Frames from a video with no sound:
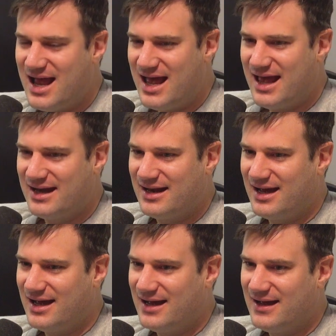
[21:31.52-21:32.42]
and
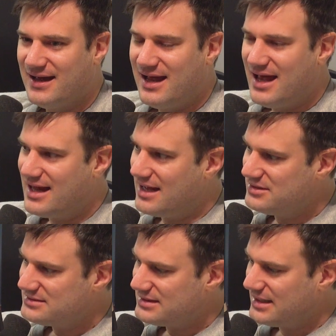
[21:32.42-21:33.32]
uh, and
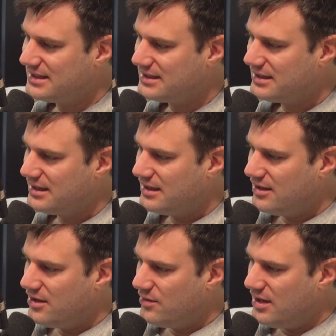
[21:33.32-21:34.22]
I was like,
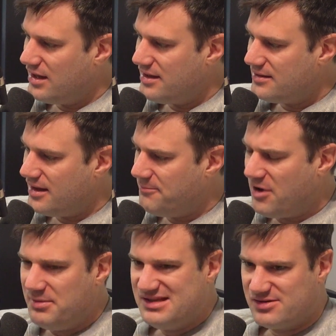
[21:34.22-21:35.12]
well, I, I'll
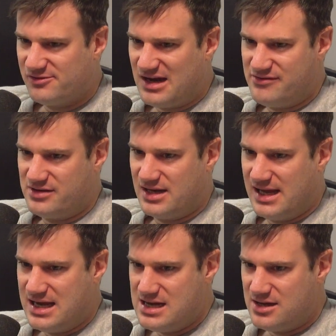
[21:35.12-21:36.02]
probably survive the
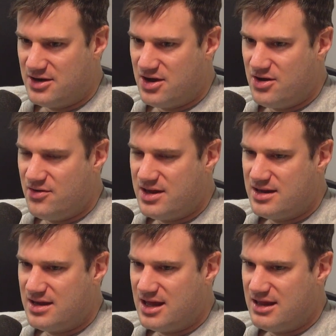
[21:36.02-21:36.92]
night, you know.
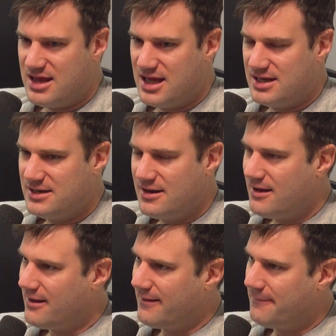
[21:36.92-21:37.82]
And and then
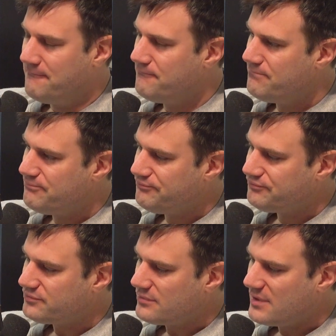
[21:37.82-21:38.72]
um,
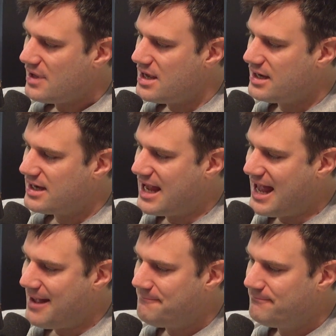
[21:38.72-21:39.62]
a
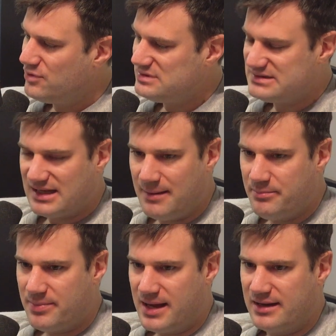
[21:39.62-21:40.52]
cab pulls
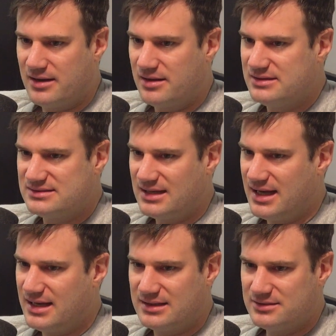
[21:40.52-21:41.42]
up, and all these
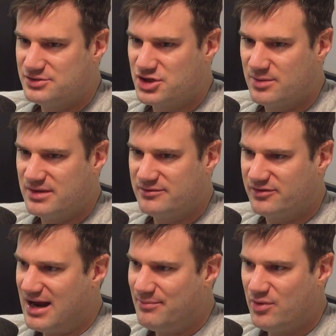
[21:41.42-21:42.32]
like German
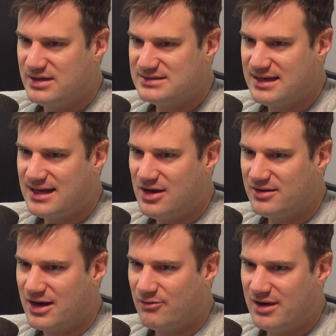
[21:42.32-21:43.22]
frat boys get out,
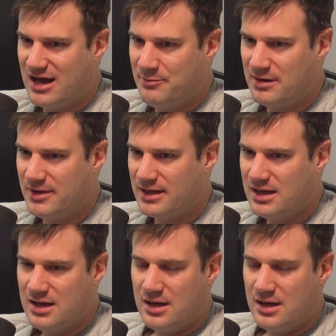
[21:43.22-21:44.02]
and I run up, and I'm like,